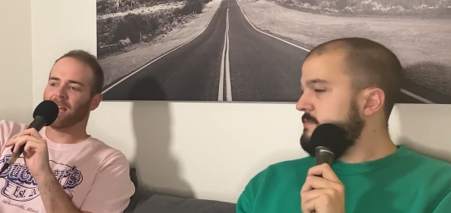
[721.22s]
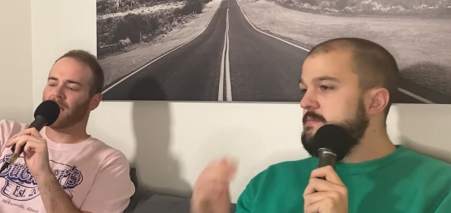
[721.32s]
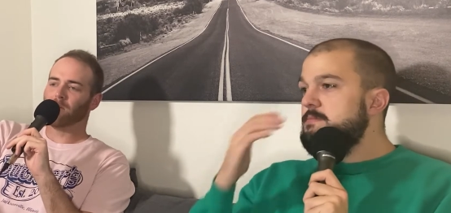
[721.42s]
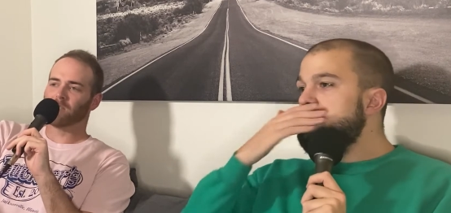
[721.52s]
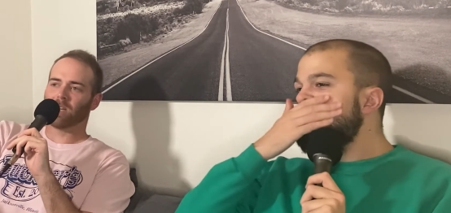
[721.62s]

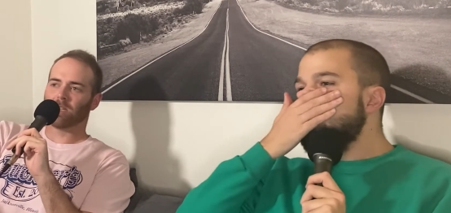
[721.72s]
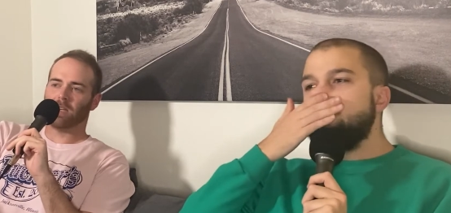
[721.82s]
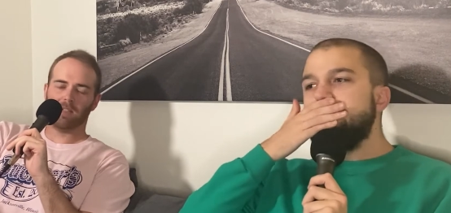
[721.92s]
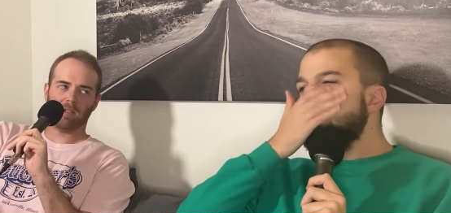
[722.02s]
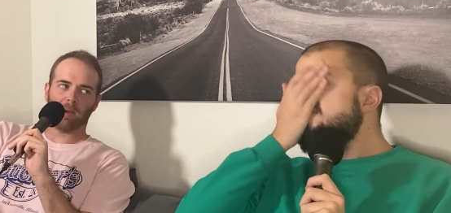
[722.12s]
Speaker 1: it was such an
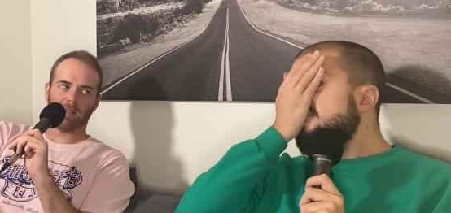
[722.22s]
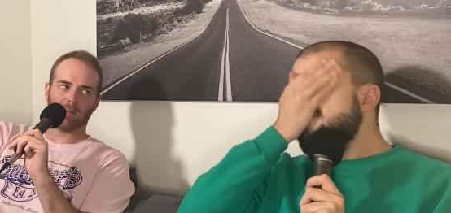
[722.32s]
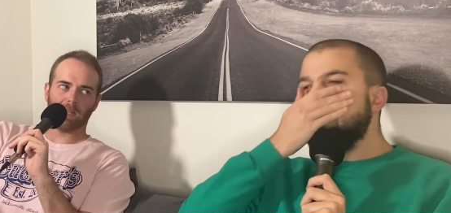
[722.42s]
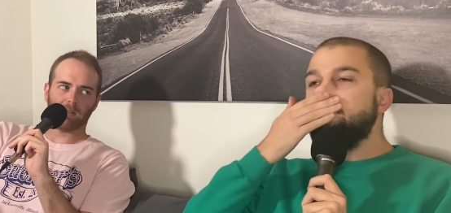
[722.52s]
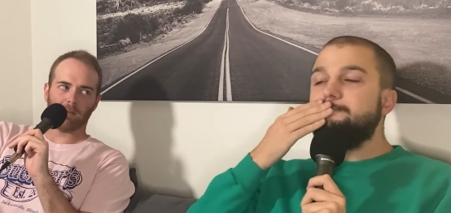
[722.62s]
easy bet to
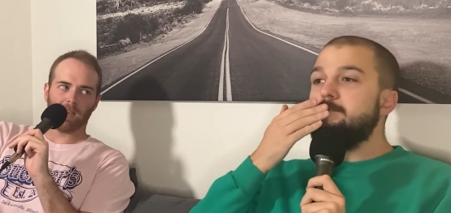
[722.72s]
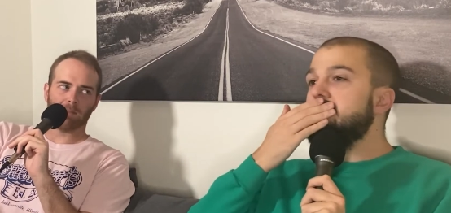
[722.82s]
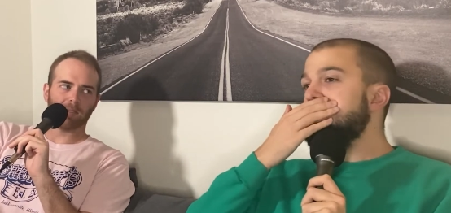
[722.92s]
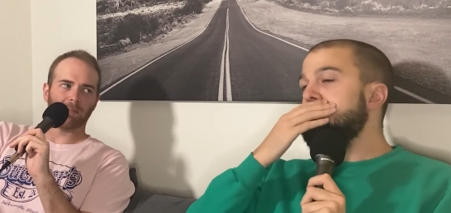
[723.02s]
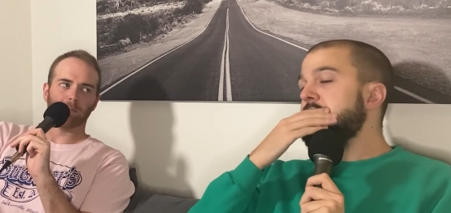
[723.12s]
bet the
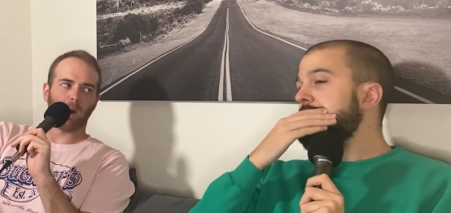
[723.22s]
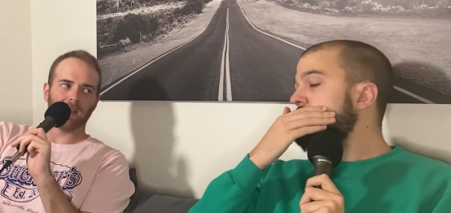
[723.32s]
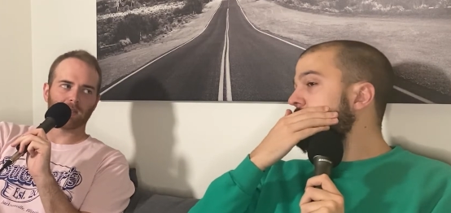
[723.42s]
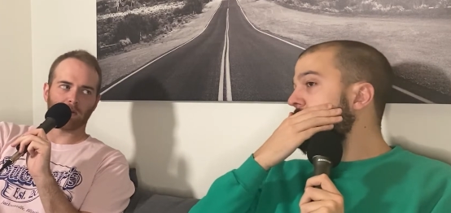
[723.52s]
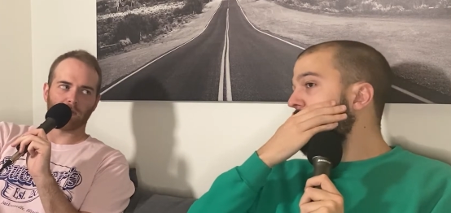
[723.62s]
Rams. I mean,
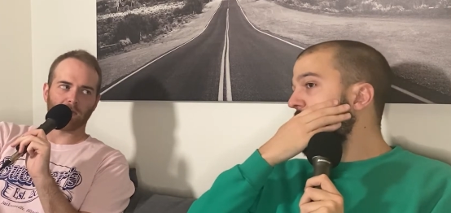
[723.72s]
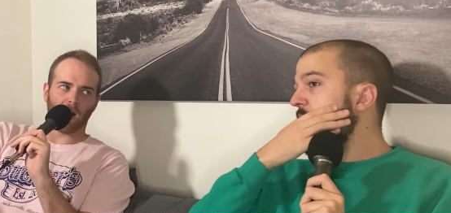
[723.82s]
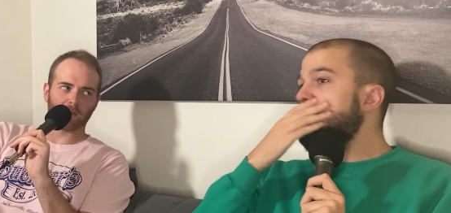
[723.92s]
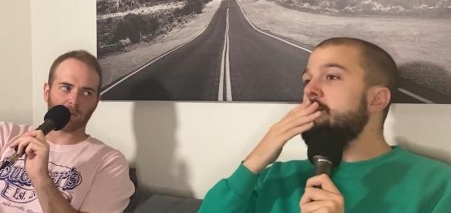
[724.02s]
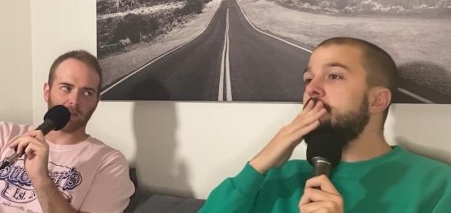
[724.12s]
Brady's going to
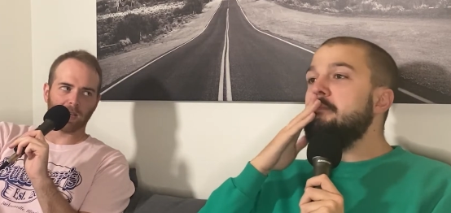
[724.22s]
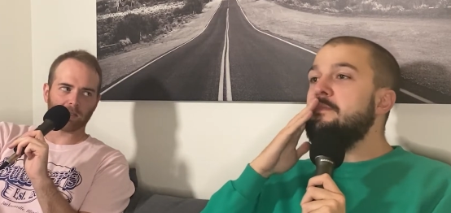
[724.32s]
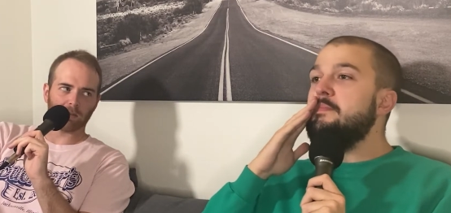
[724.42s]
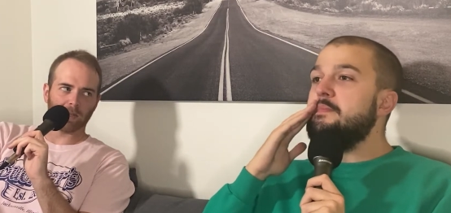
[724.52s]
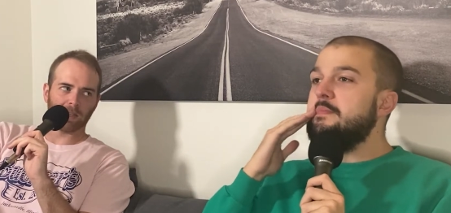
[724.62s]
Foxborough
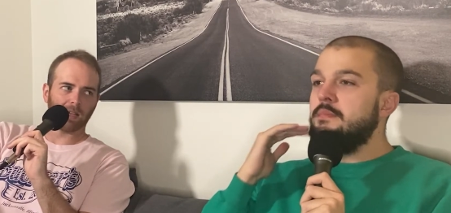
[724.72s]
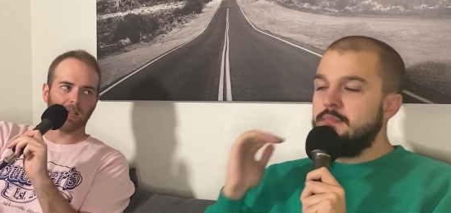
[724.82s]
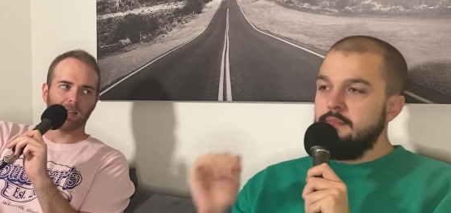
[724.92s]
next week.